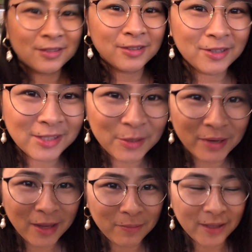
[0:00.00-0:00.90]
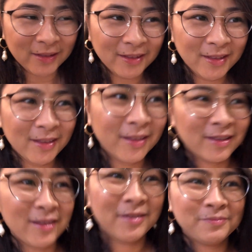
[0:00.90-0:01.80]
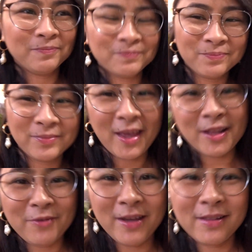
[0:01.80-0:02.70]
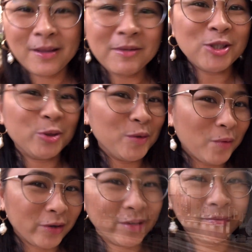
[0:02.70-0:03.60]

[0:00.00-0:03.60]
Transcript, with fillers: Do you see what I mean? Anyway, let me show you more.